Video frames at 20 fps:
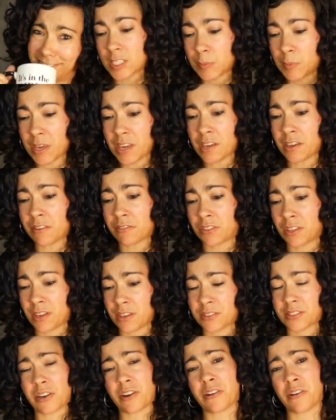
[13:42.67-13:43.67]
Speaking of
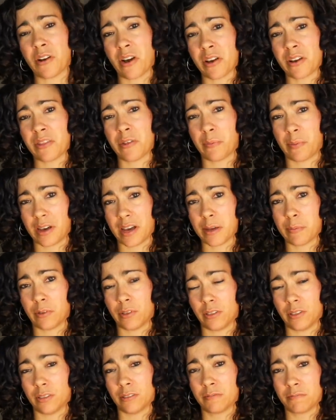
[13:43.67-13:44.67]
things that are not in the
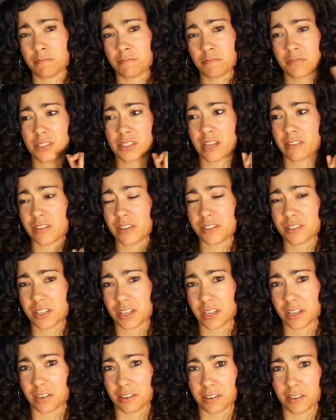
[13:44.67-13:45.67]
Bible,
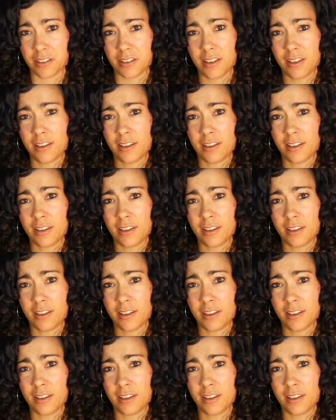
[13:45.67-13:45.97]
17,